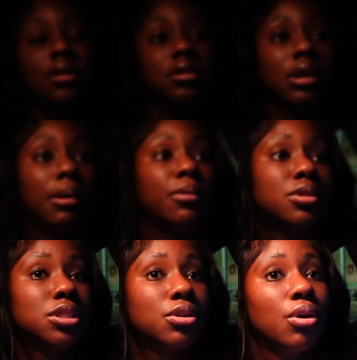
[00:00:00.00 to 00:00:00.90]
so I'm
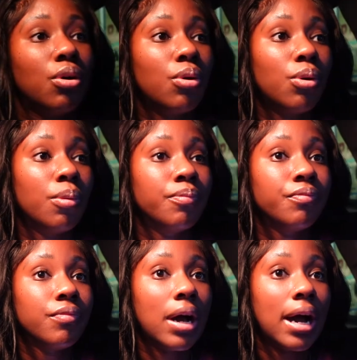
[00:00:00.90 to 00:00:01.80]
about to go
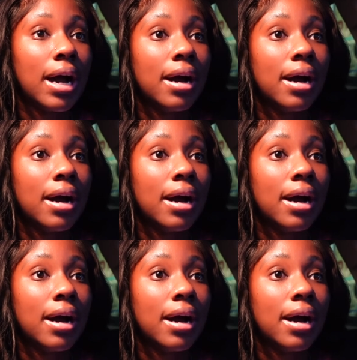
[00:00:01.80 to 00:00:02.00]
home. I